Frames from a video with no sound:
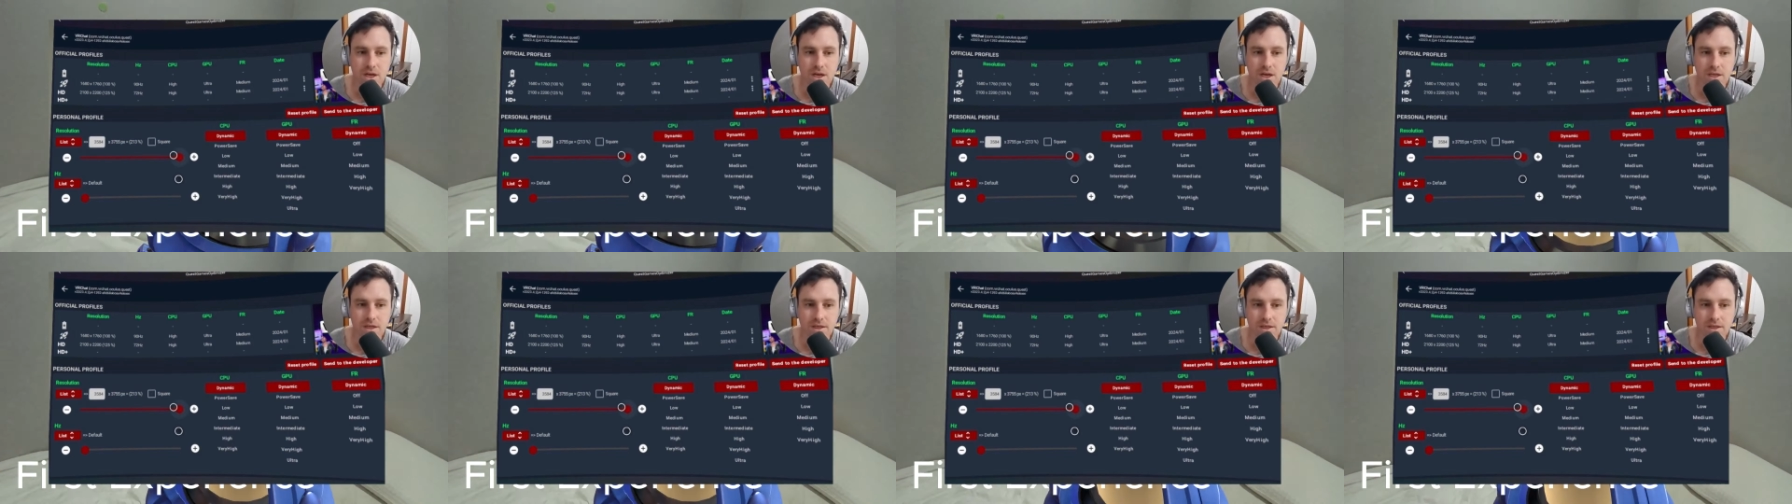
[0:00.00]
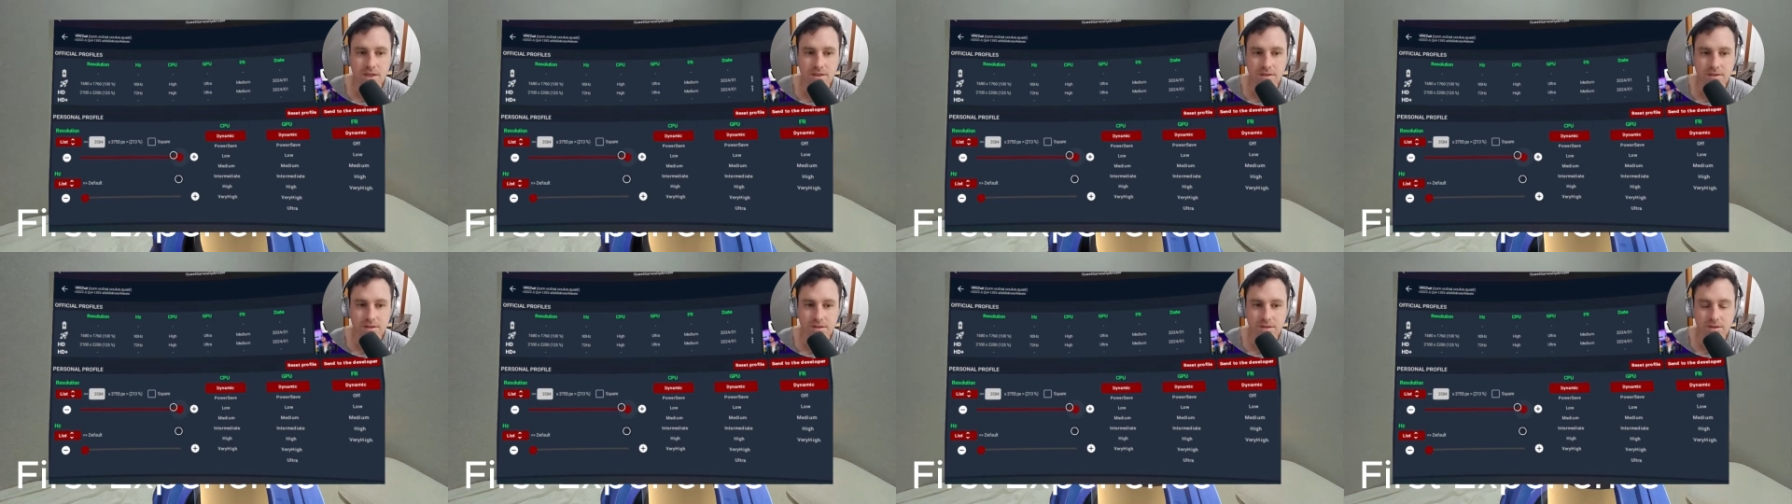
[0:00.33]
and
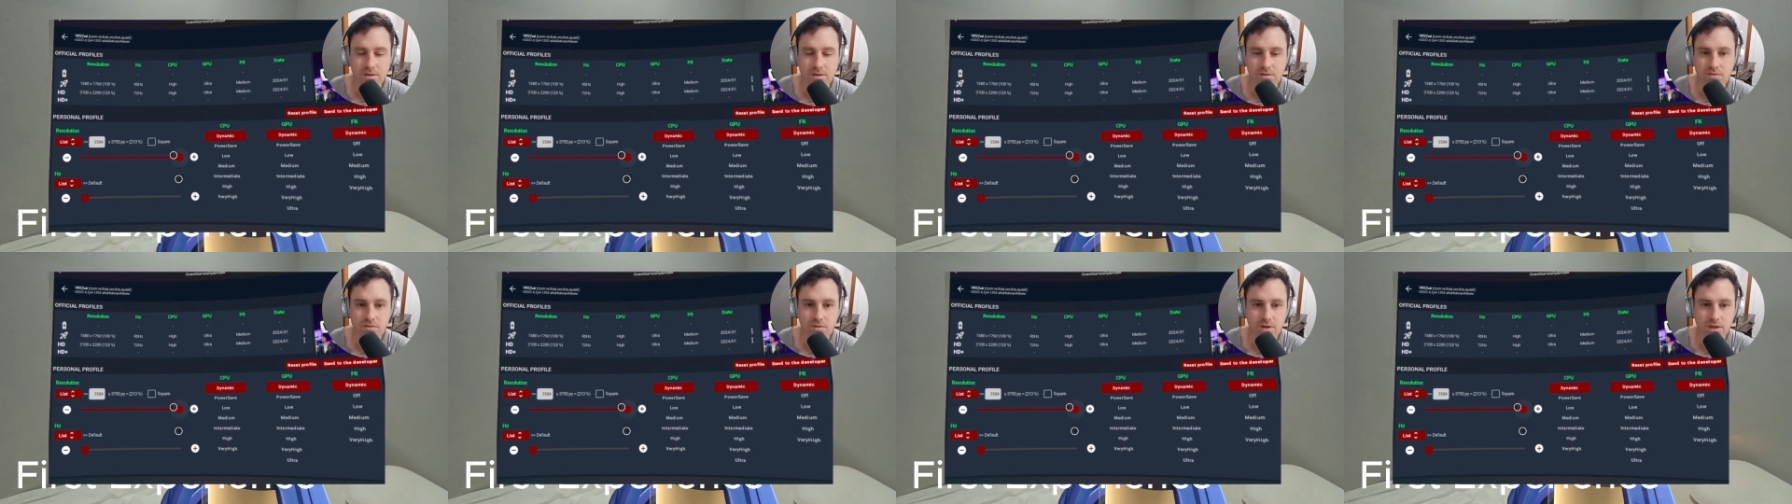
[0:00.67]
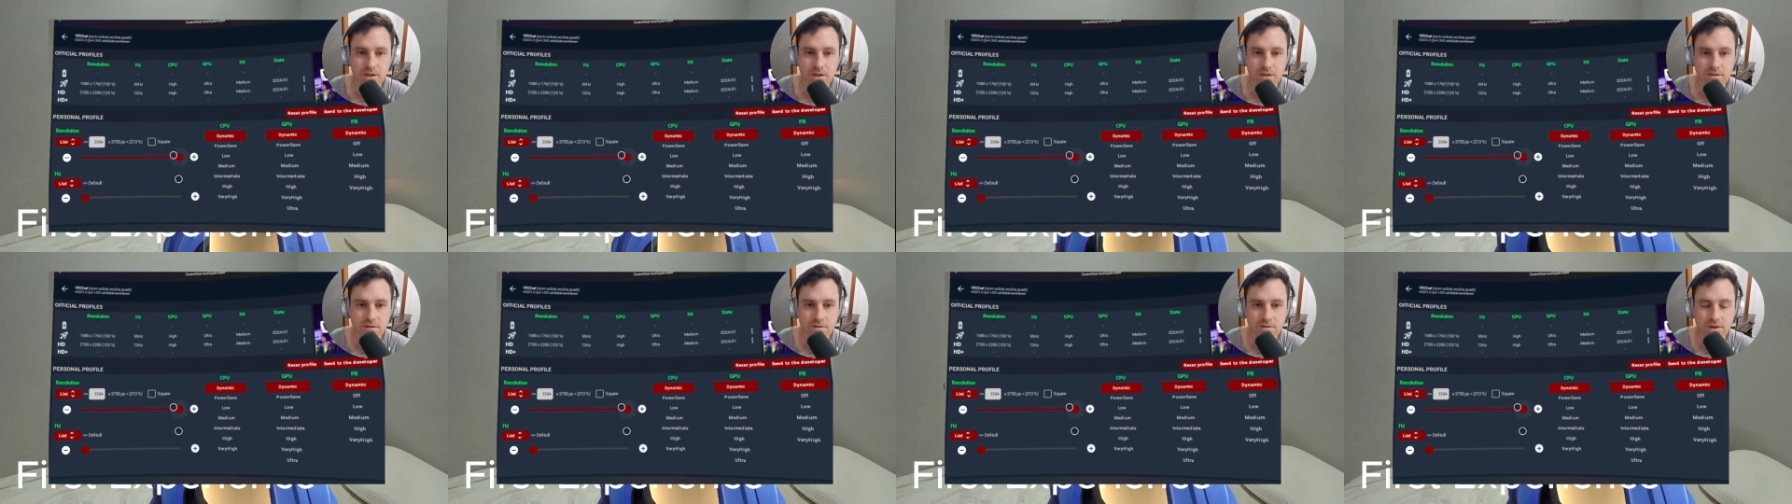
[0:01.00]
get
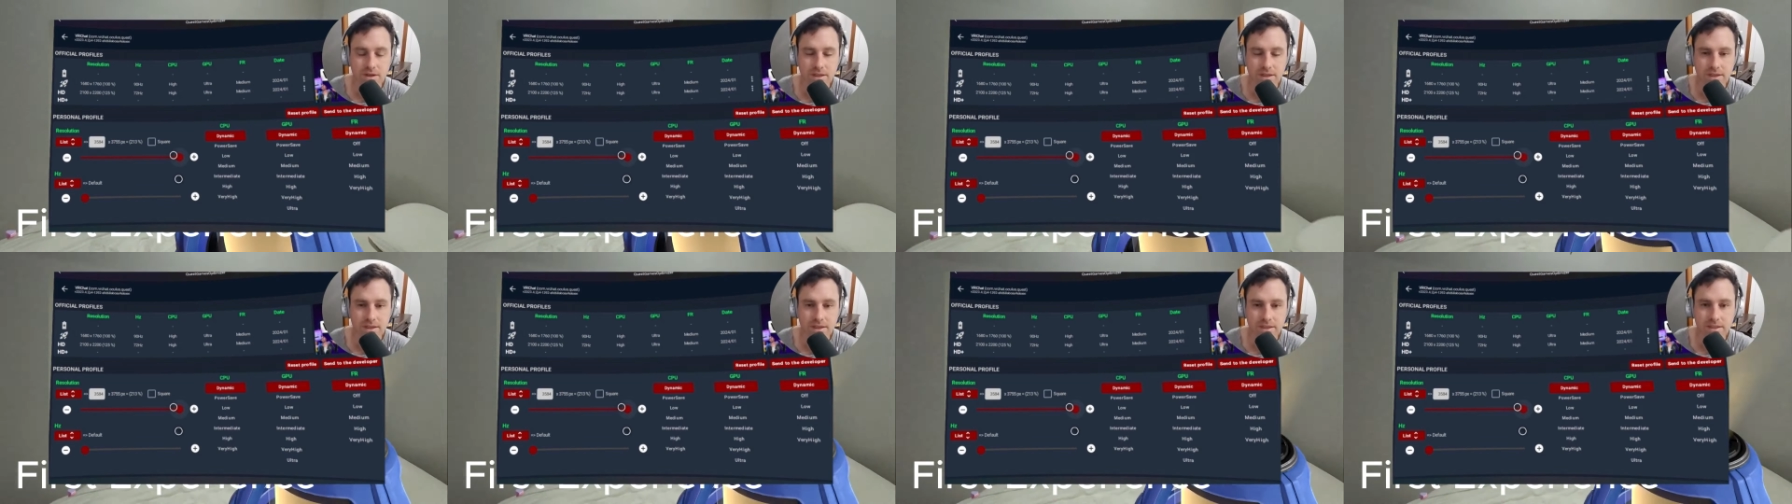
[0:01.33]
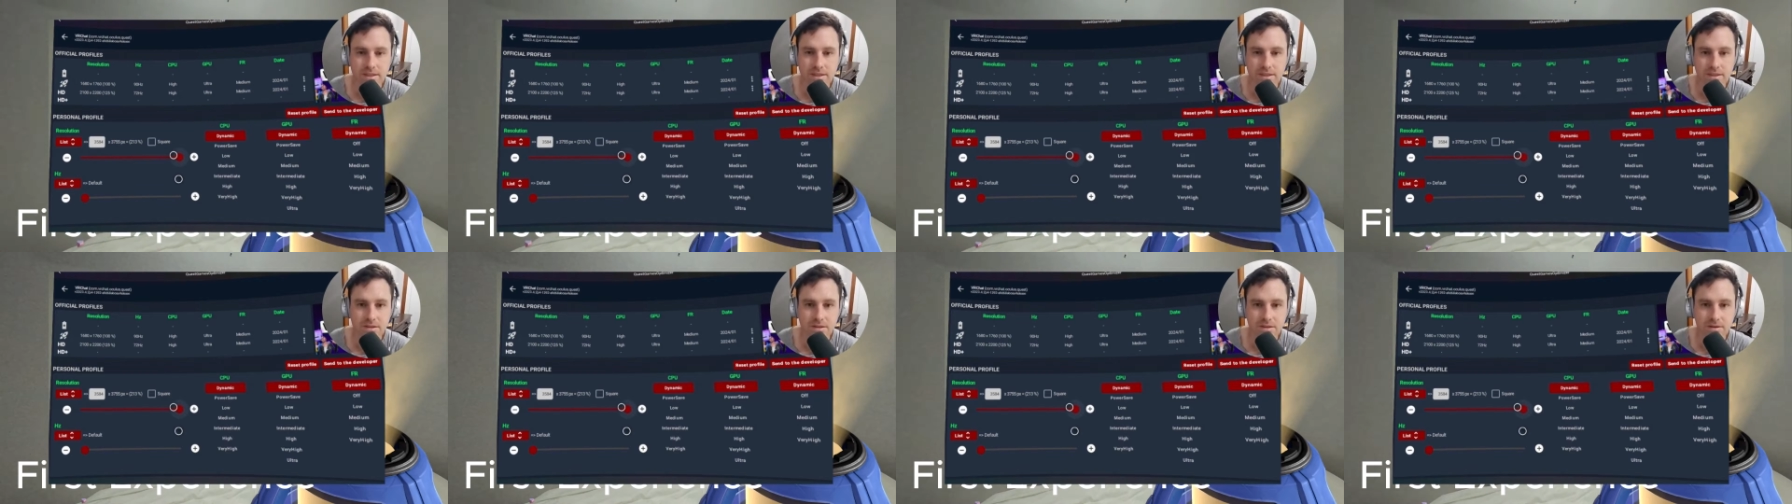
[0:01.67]
really, really
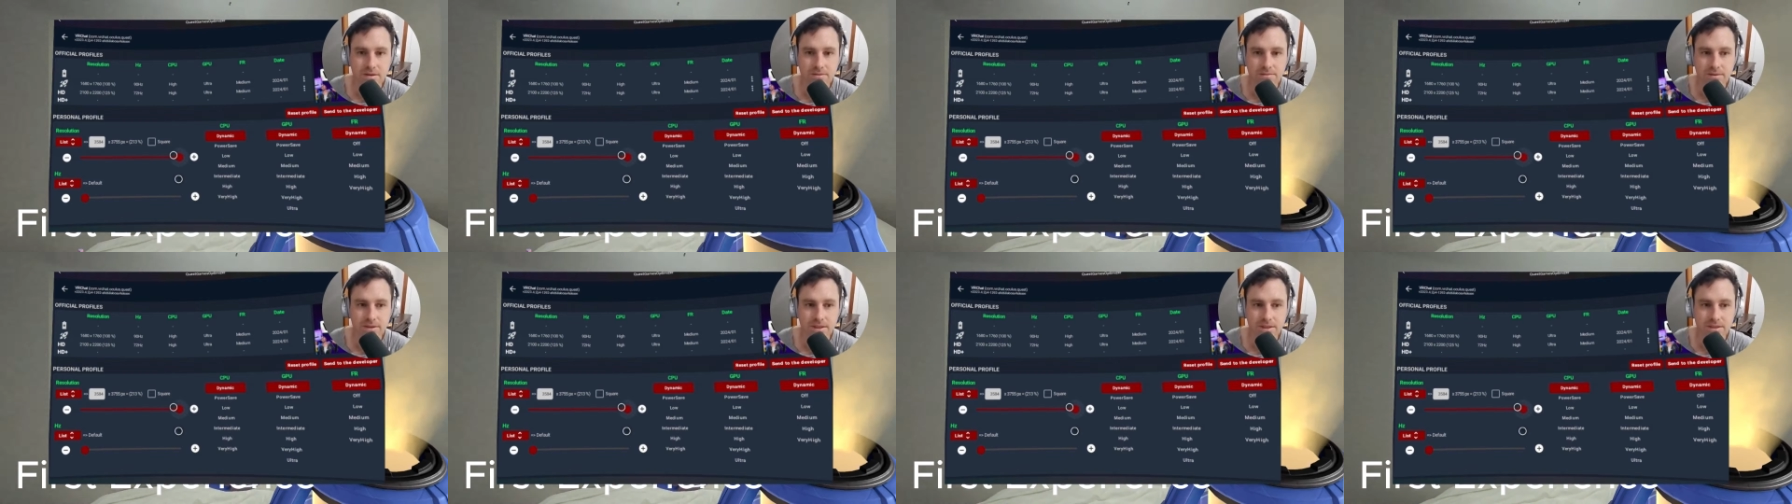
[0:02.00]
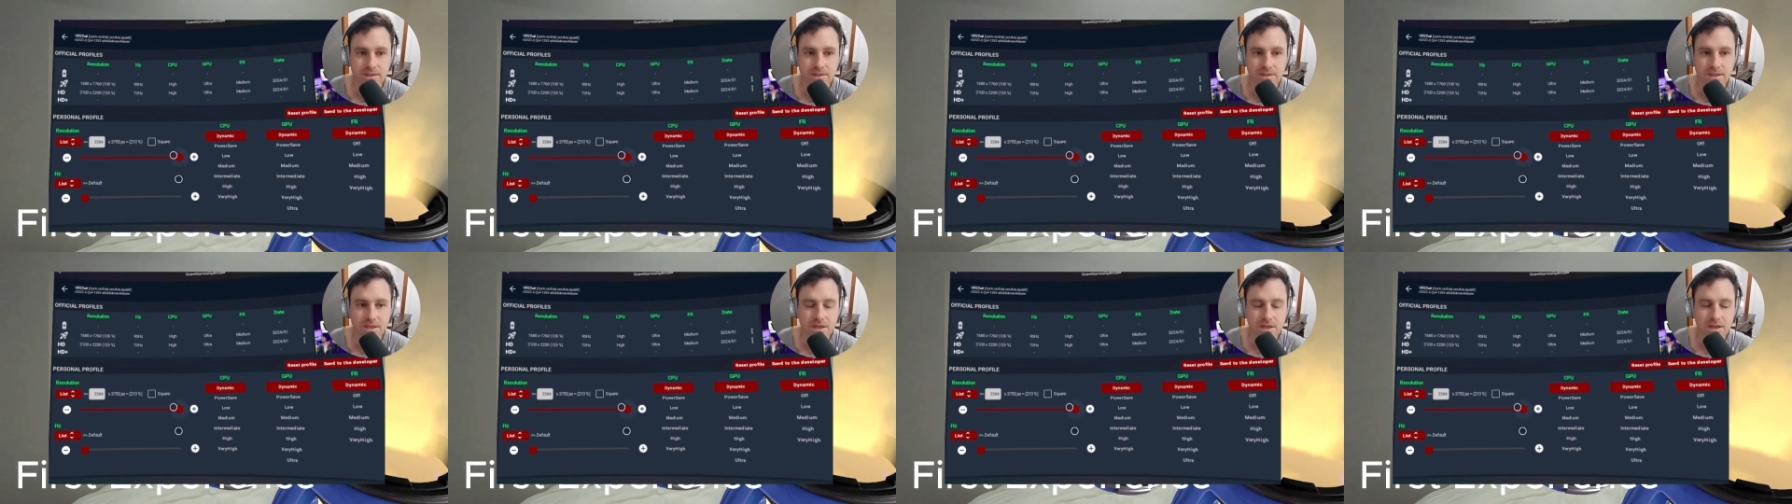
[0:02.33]
clear
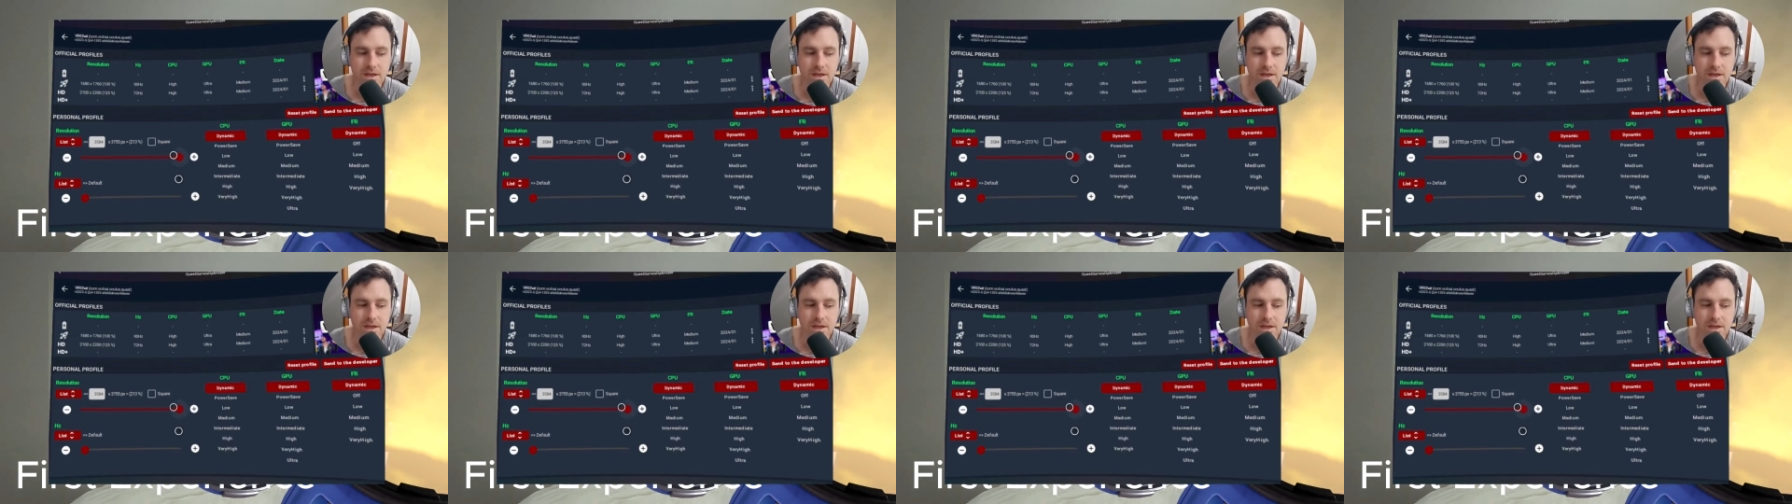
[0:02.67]
graphics.